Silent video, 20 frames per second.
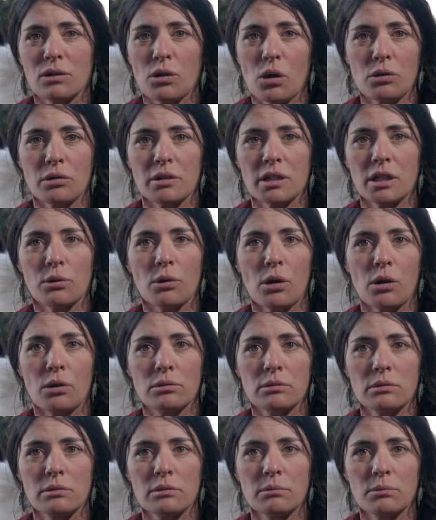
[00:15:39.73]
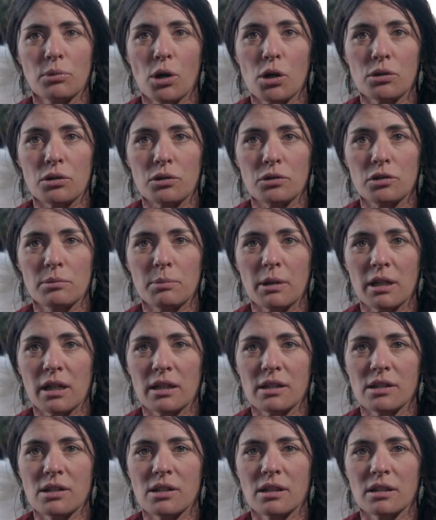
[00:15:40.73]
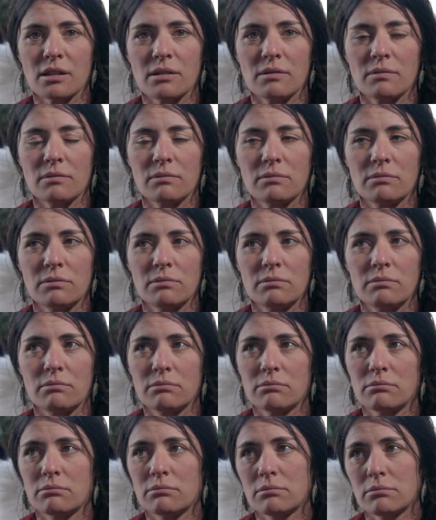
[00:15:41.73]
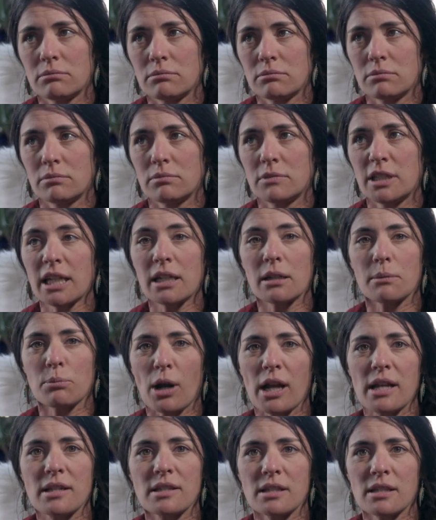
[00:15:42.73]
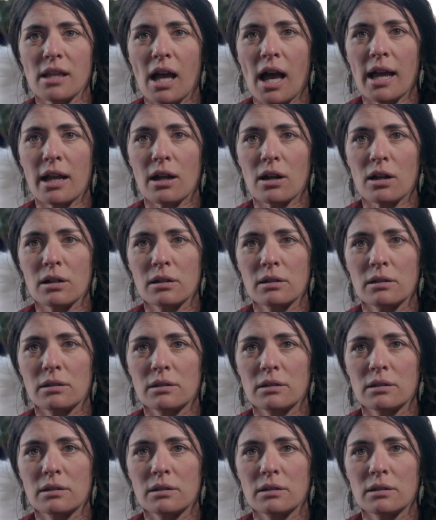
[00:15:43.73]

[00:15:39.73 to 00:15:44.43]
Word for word: locally grown produce because the ticket price is higher.